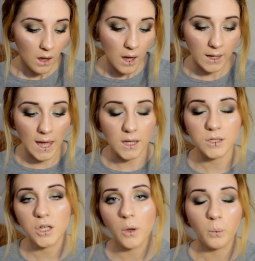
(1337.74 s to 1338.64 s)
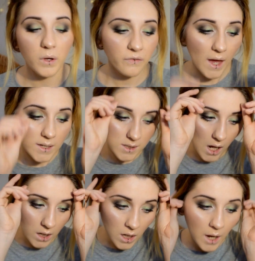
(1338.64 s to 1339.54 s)
Okay, so with that
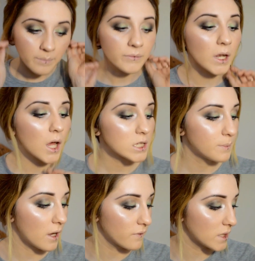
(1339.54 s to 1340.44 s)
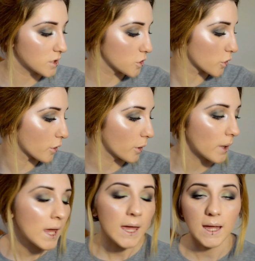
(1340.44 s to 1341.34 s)
done, the last bit of this tutorial
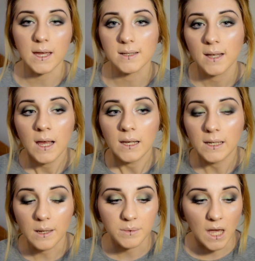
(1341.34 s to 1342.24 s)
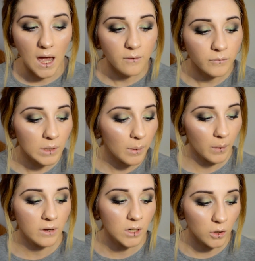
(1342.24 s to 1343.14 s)
is lips. I haven't really been
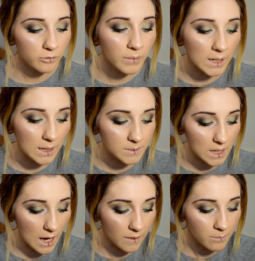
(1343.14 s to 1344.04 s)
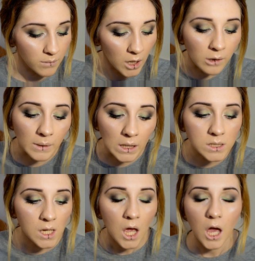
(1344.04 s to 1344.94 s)
wearing a lot of my lips at the
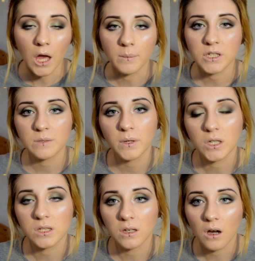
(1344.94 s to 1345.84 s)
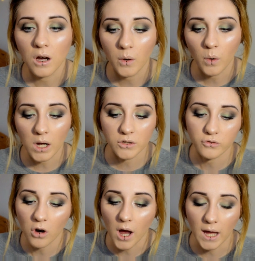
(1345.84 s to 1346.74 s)
moment, just because they are quite
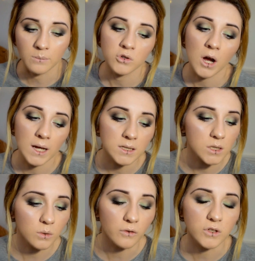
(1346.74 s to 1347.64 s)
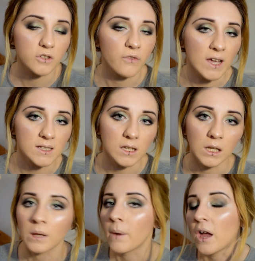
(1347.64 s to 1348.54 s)
dry, and I'm trying to sort of just
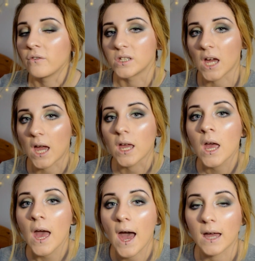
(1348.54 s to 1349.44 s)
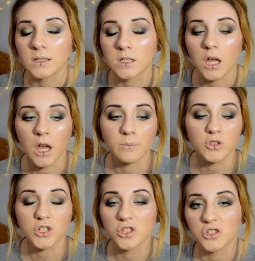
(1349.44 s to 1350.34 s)
Vaseline them every day and
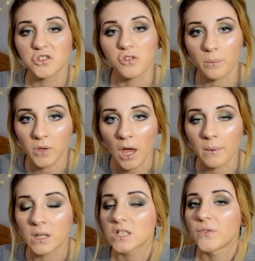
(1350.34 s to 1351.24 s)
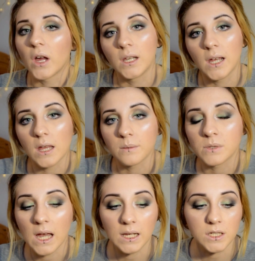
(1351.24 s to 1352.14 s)
just scrub them and exfoliate them
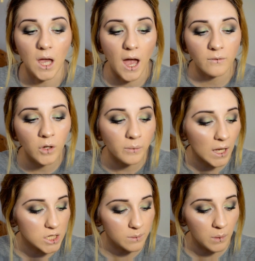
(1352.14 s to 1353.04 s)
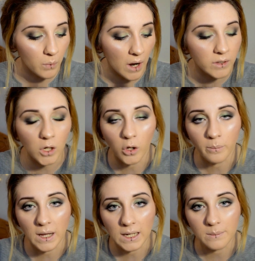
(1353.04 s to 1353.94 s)
daily. So I have not actually been wearing a lot of
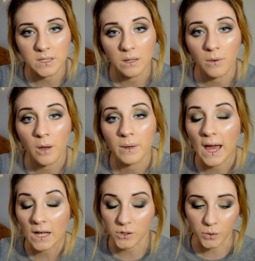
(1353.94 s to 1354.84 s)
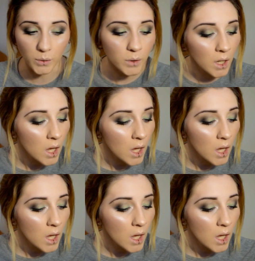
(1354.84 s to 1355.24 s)
my lips at the moment at all.